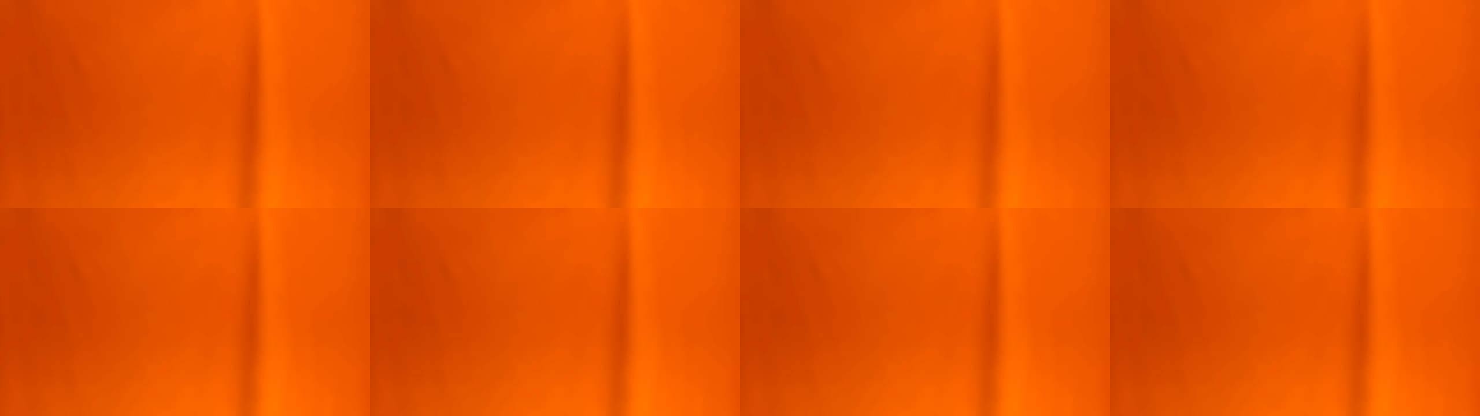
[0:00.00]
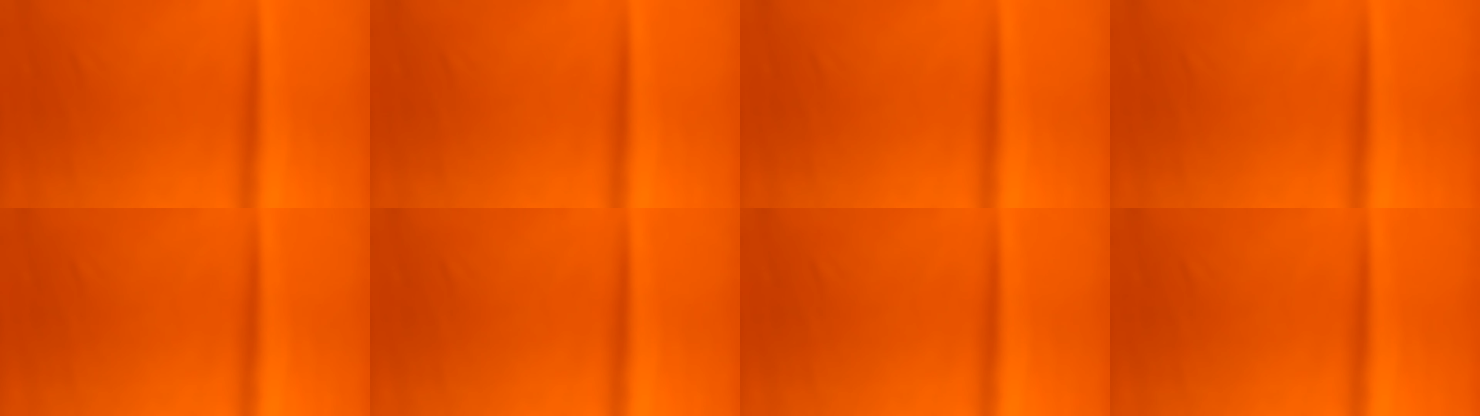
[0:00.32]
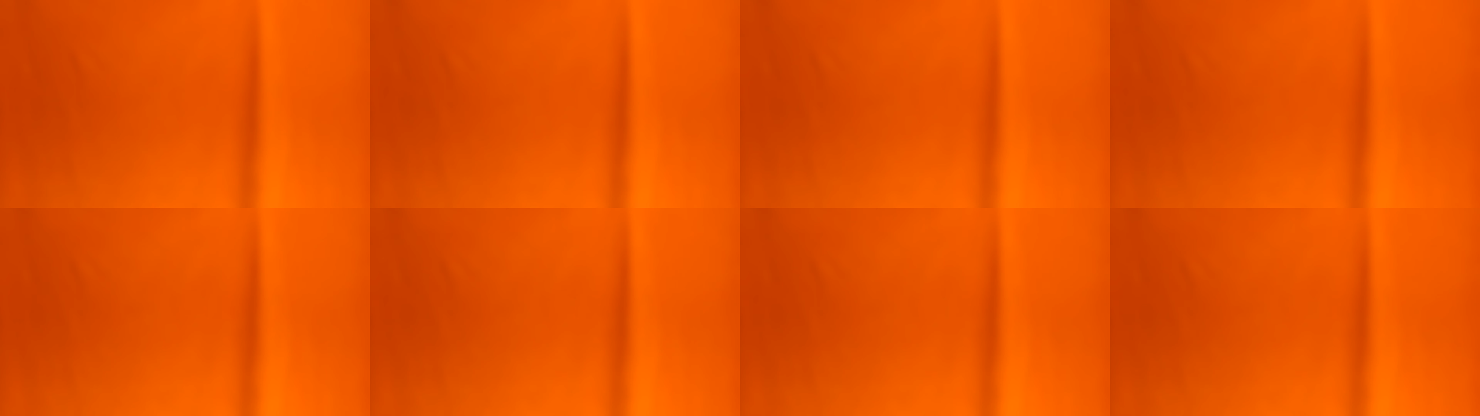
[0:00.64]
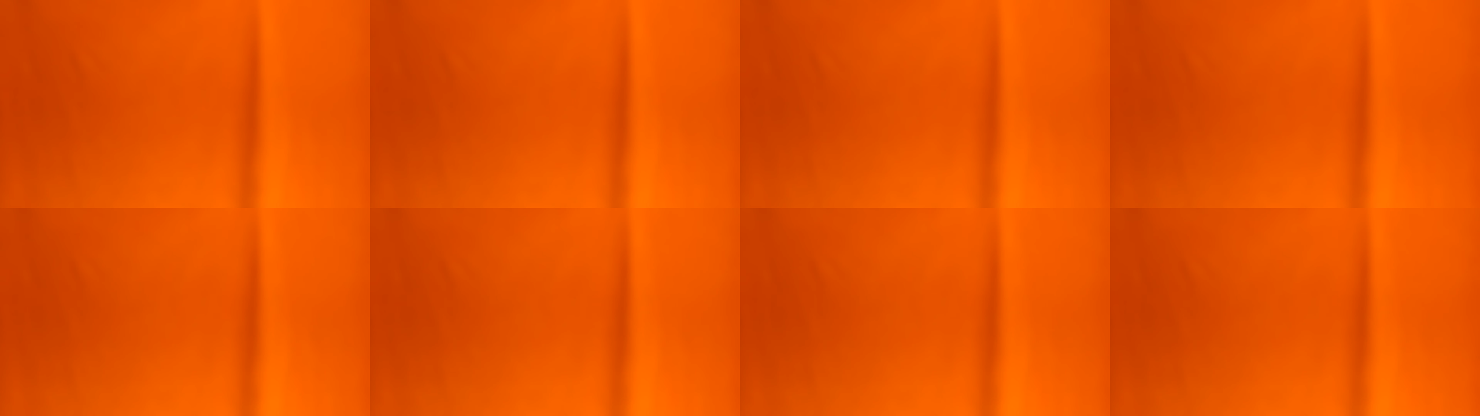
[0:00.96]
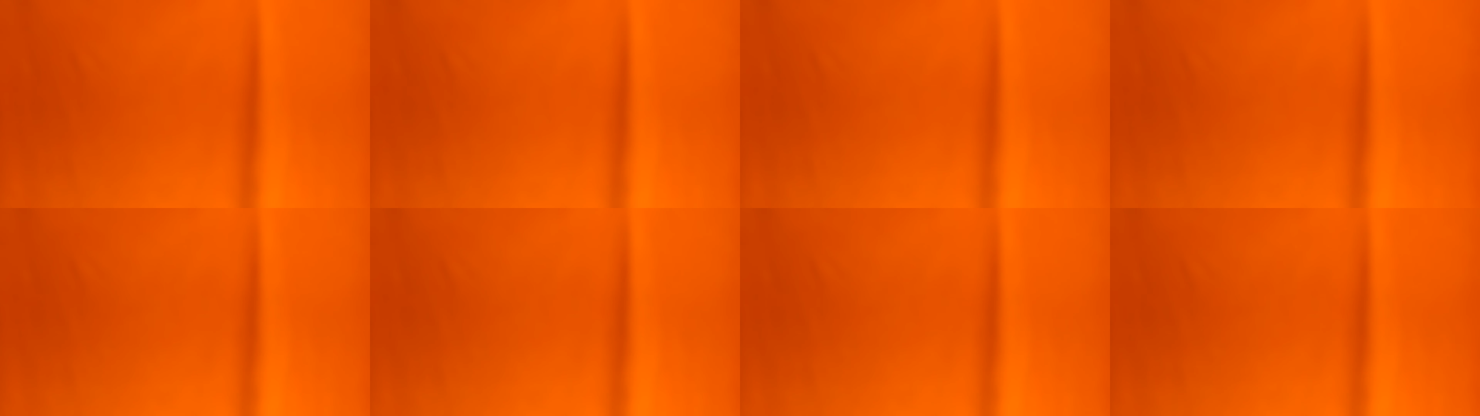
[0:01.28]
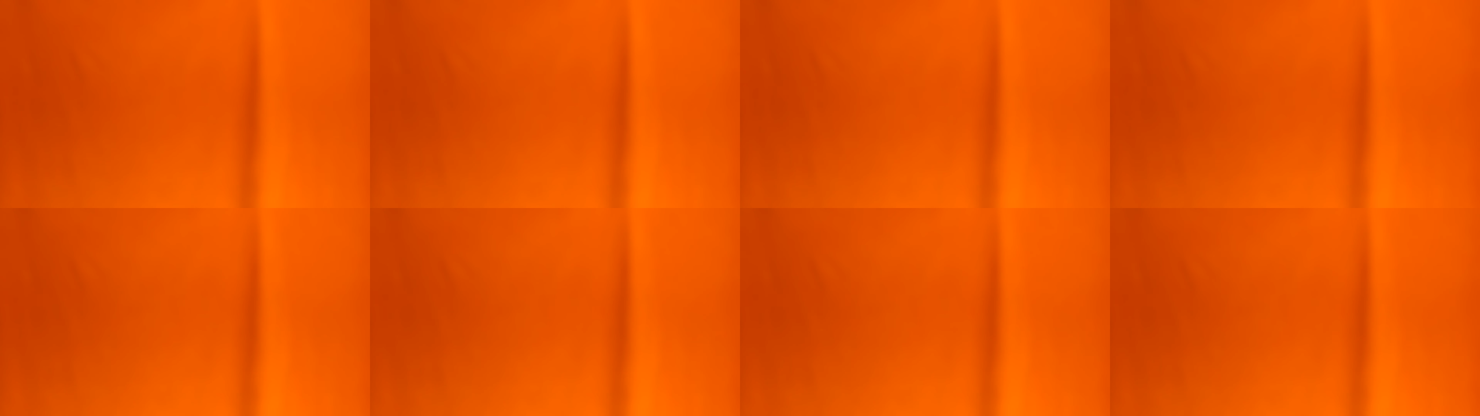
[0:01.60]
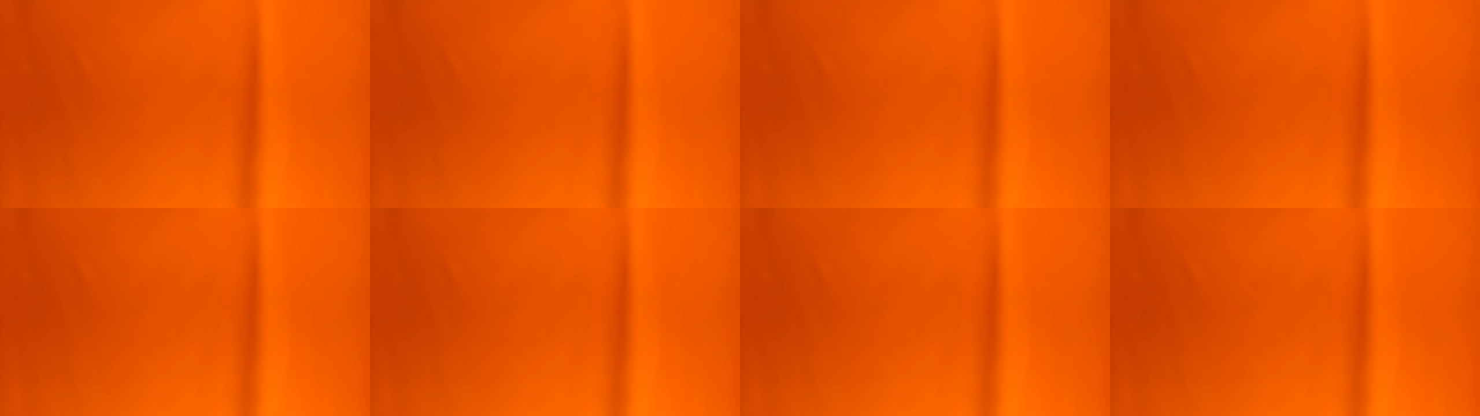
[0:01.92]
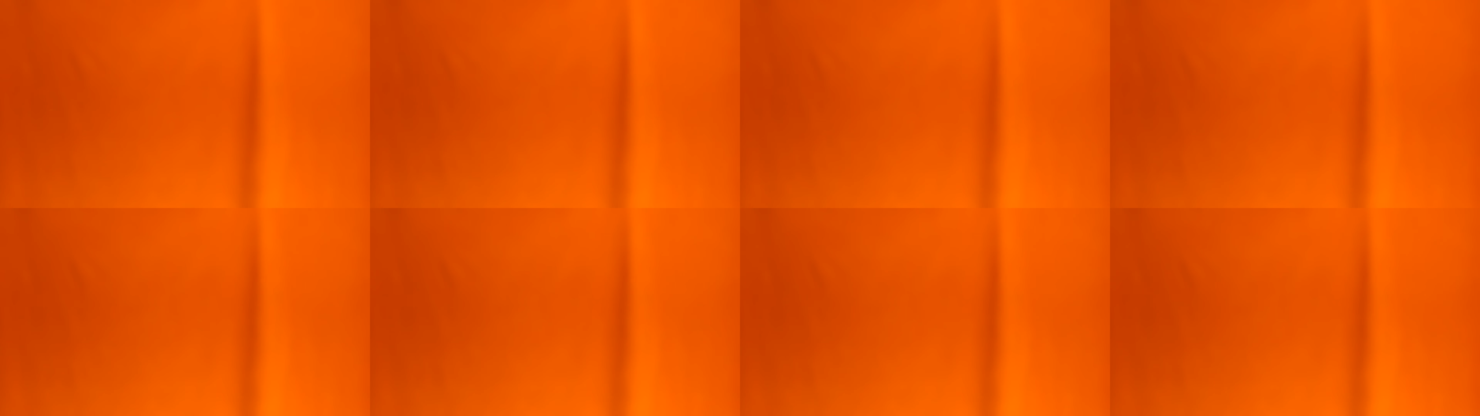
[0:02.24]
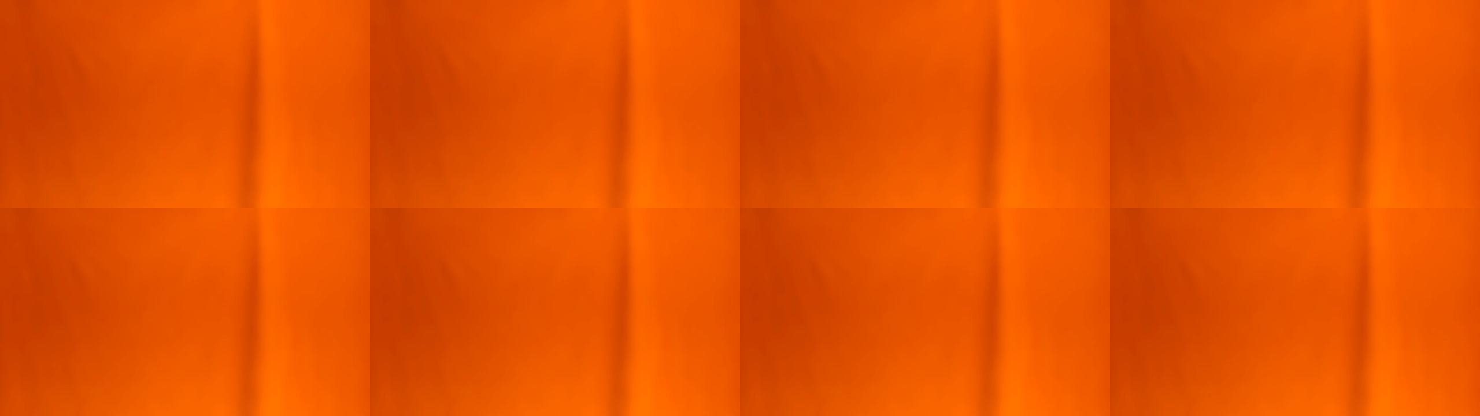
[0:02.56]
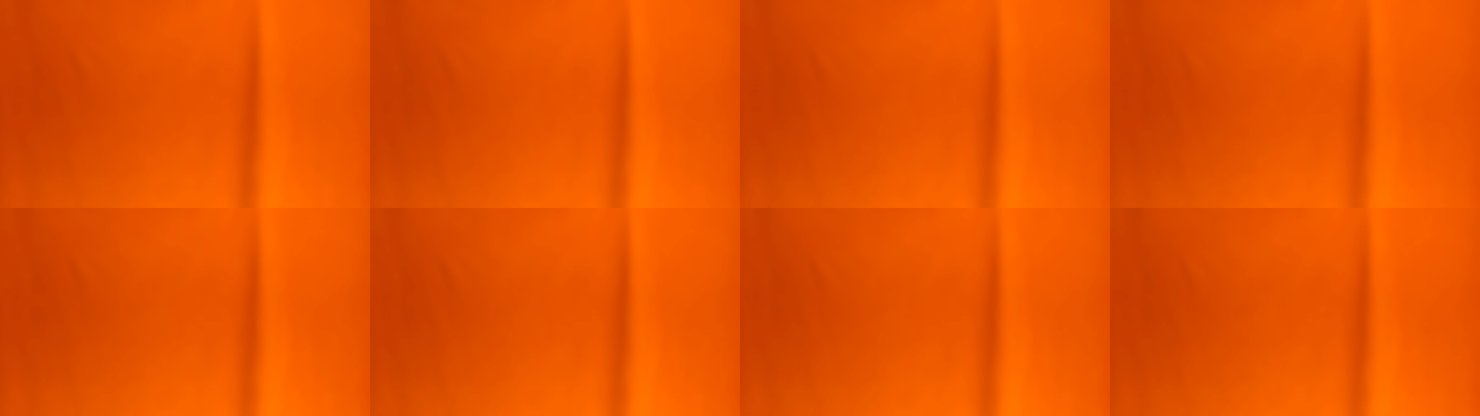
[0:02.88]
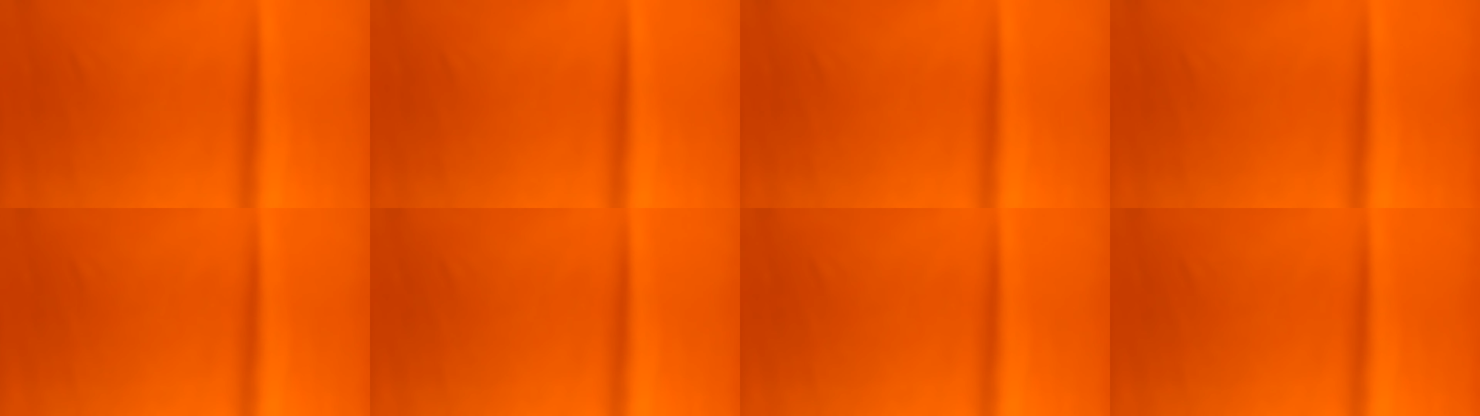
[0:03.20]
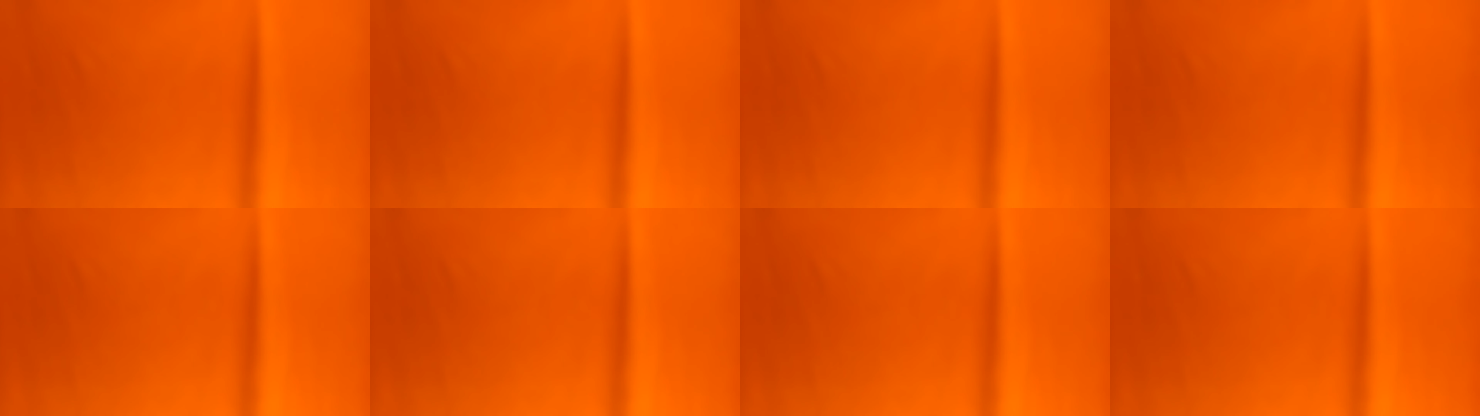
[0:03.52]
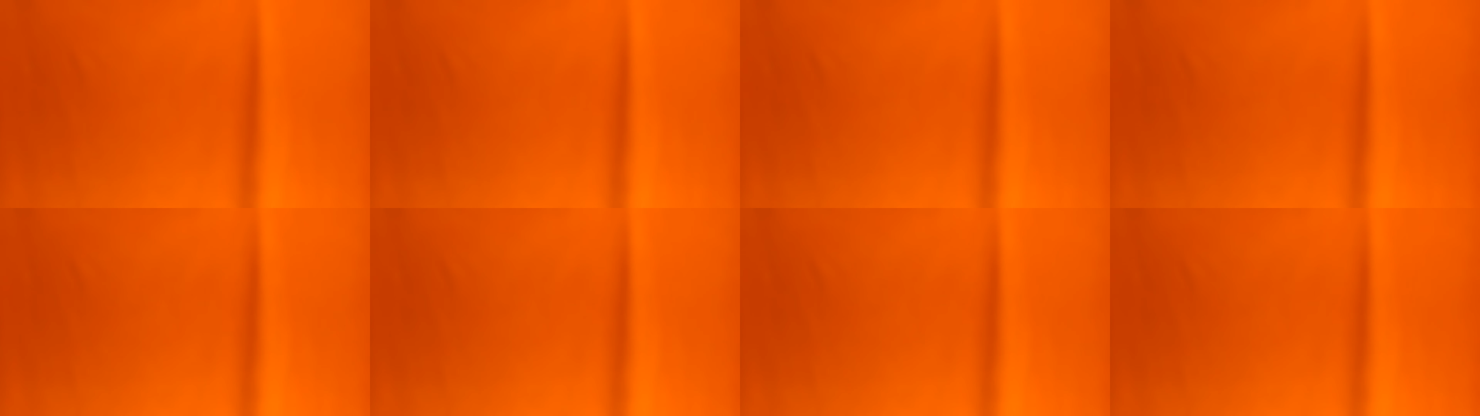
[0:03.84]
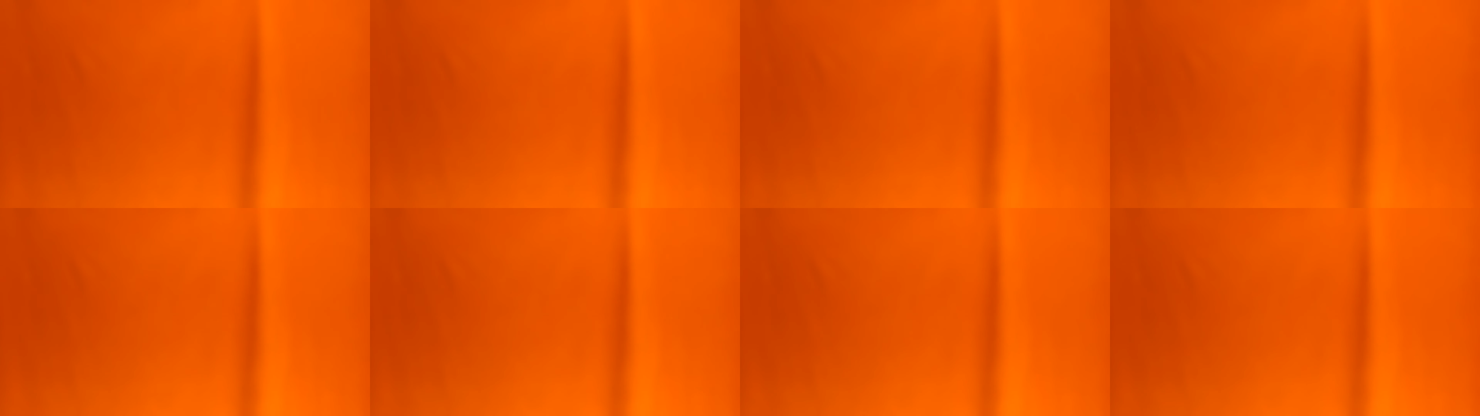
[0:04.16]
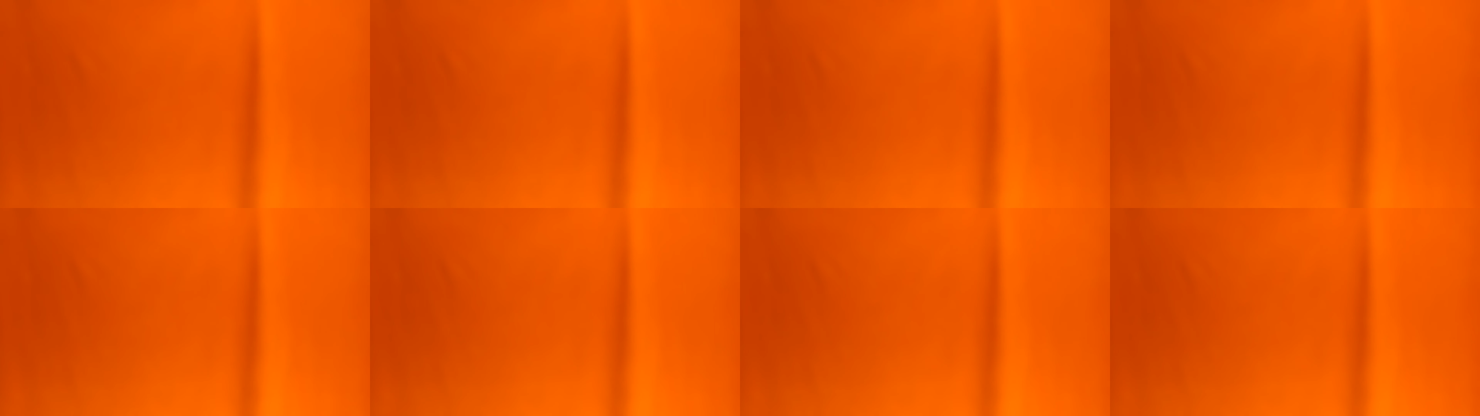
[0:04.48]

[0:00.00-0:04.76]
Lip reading: No face is visible, so there are no lips to read.